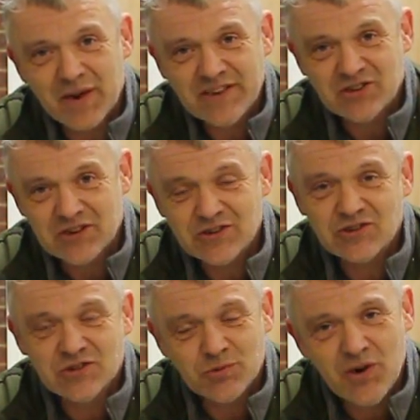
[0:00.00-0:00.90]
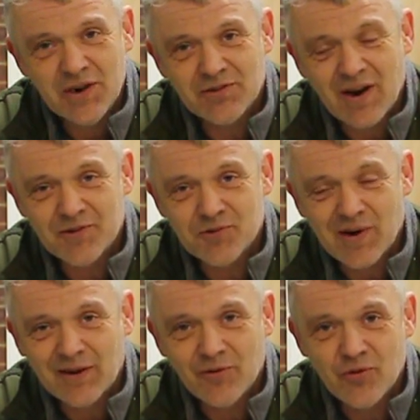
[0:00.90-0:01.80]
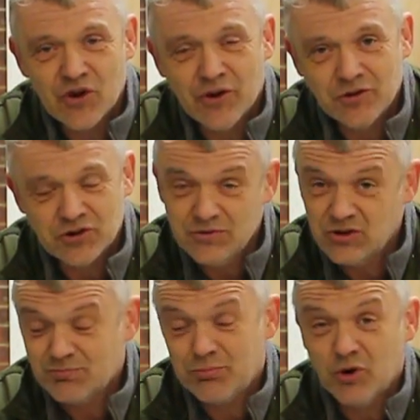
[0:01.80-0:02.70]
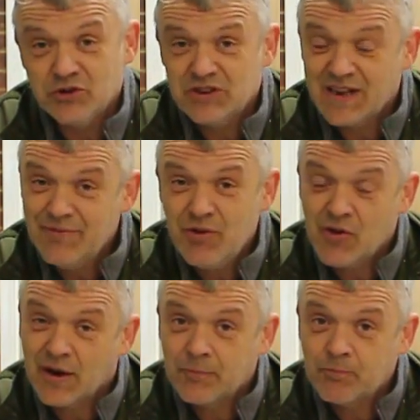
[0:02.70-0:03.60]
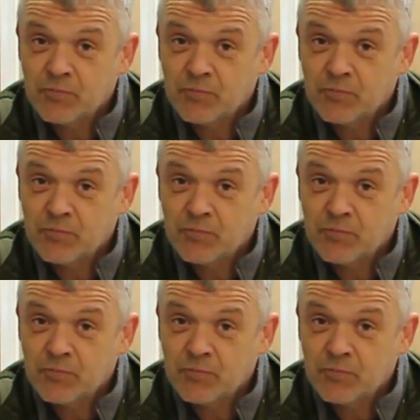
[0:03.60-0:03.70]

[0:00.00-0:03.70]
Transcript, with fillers: plastics swirling round and round in the ocean, just poisoning everything.